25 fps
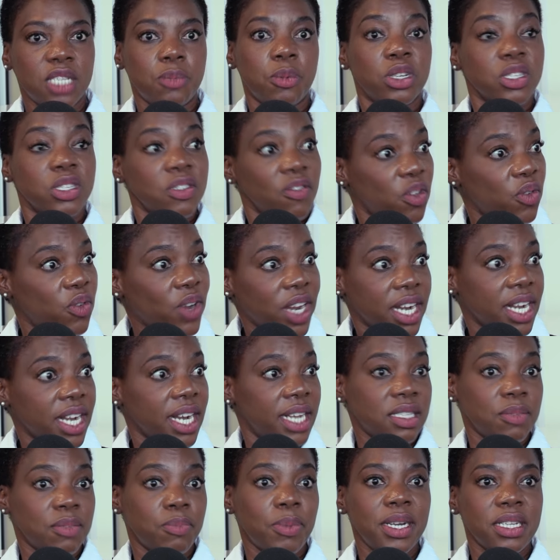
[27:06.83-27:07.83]
because of the
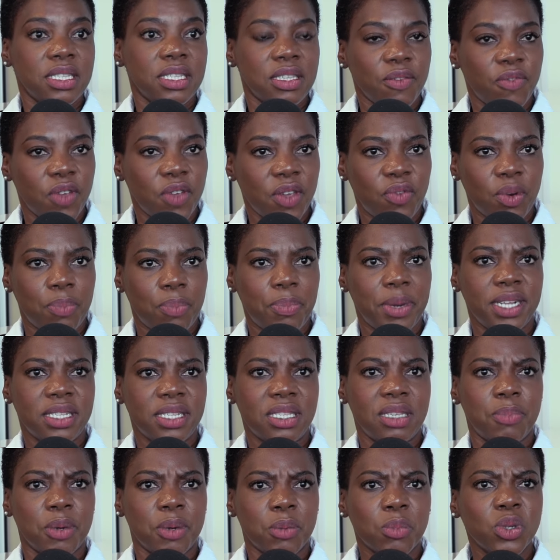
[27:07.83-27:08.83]
recognizability,
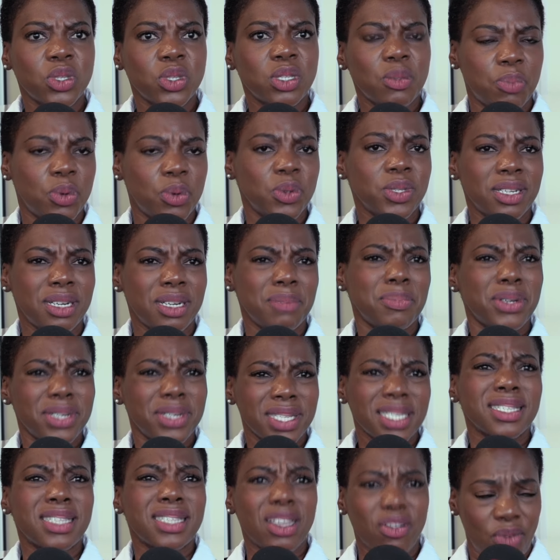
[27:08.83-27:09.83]
favorability, but most importantly,
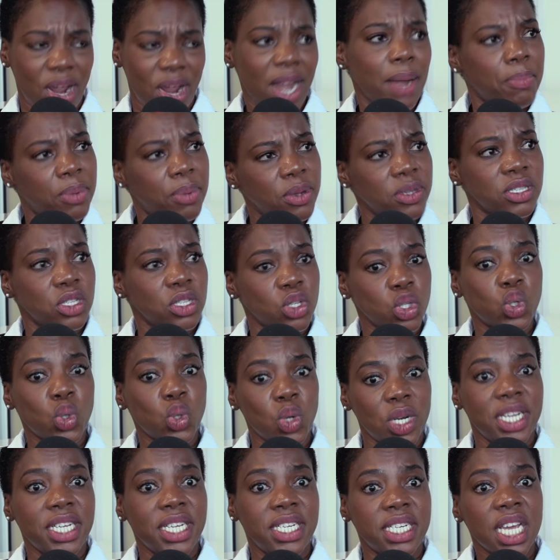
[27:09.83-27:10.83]
because he's the right person to
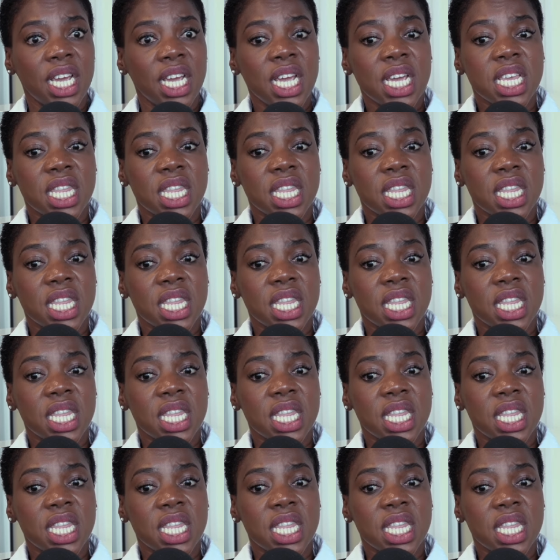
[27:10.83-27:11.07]
lead